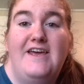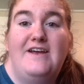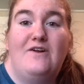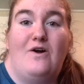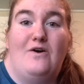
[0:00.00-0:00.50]

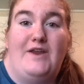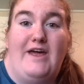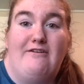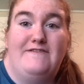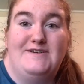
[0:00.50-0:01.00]
called
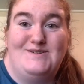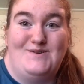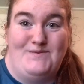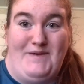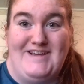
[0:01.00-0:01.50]
elephant
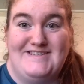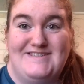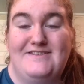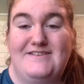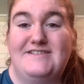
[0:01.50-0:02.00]
toothpaste. So
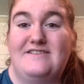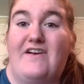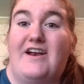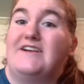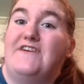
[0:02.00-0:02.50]
this is a very
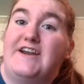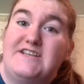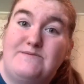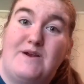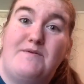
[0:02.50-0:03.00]
fun
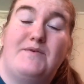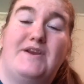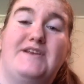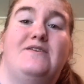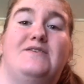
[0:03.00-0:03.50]
experiment, but it
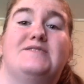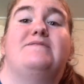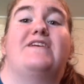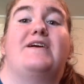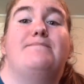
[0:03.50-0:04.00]
can also be
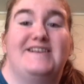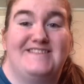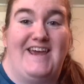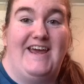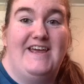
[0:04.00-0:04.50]
very messy.